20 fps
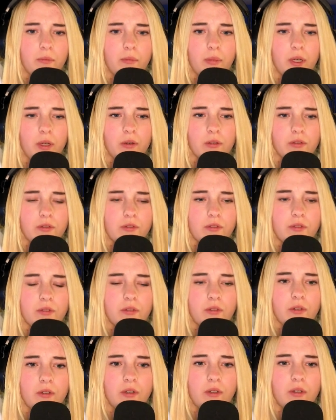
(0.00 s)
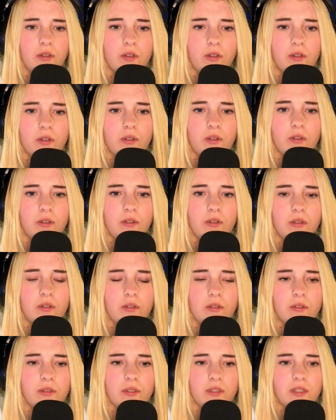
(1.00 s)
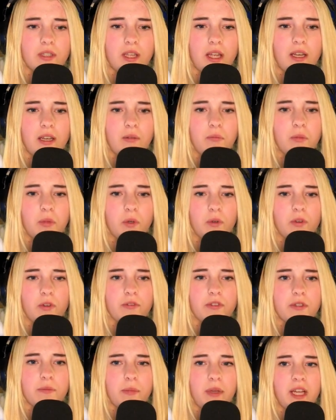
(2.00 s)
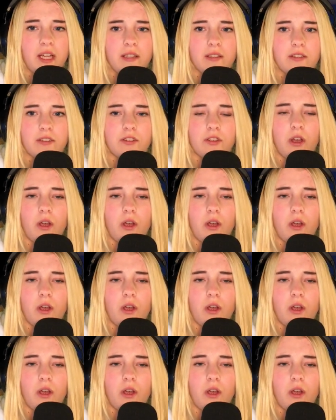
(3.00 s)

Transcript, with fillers: Blotts. Standard Book of Spells.